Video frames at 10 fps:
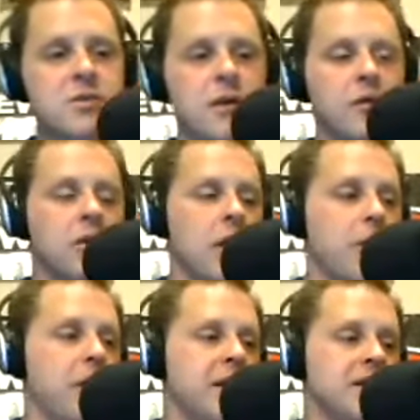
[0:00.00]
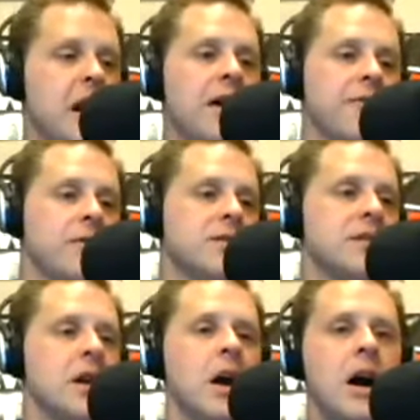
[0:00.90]
this week for the Great Plains
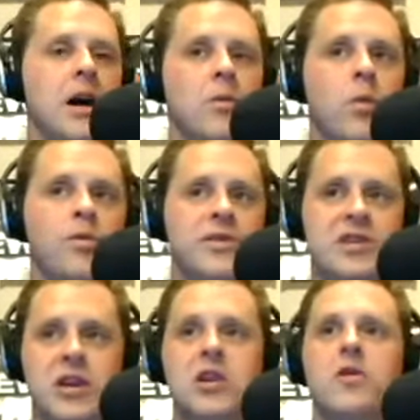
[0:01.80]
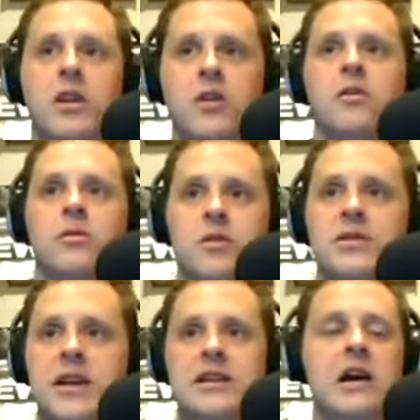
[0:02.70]
Conference on securing your,
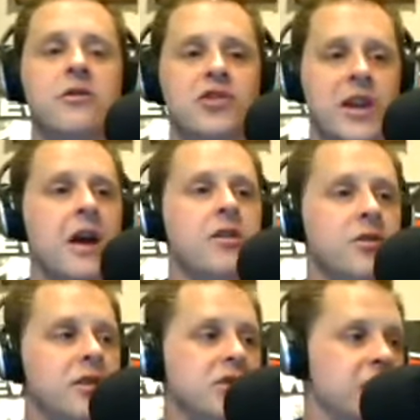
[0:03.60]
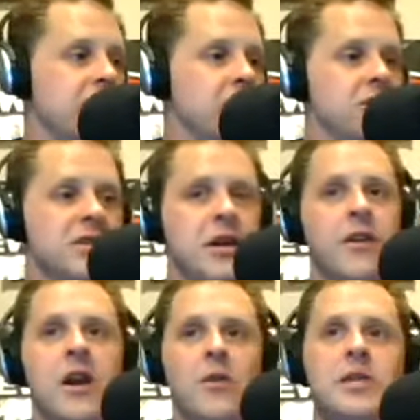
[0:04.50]
your technology and how you can secure your
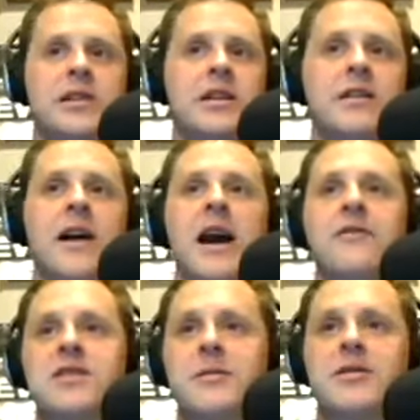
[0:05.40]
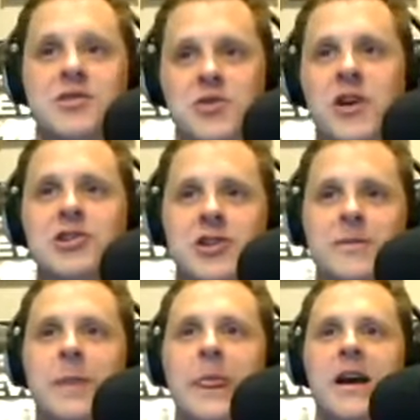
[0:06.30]
stuff. We did a live
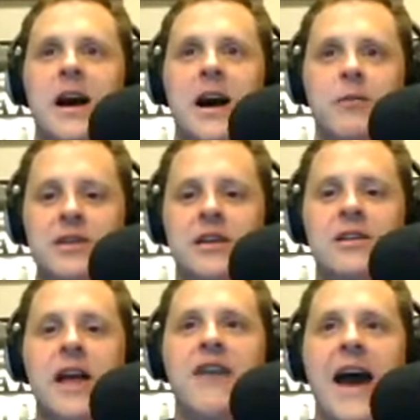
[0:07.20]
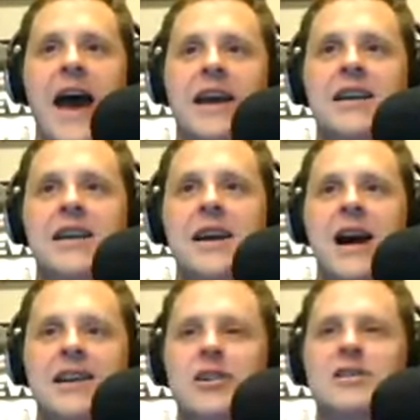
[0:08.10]
demonstration, uh, we did a live hack.
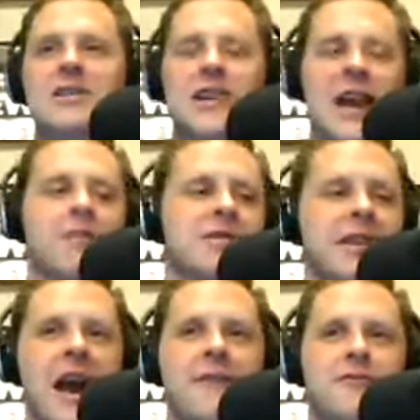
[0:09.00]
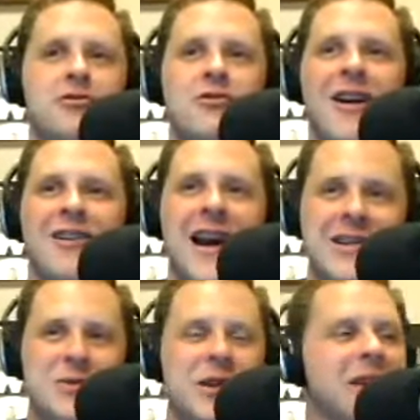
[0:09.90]
I shared these cams in the
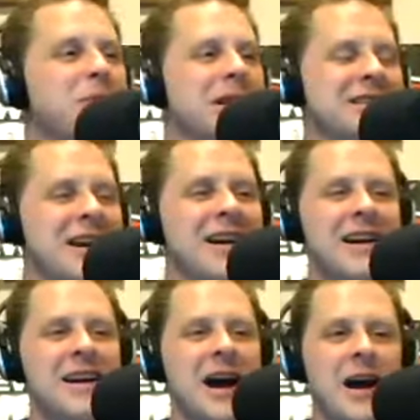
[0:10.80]
aftershock last week, but uh,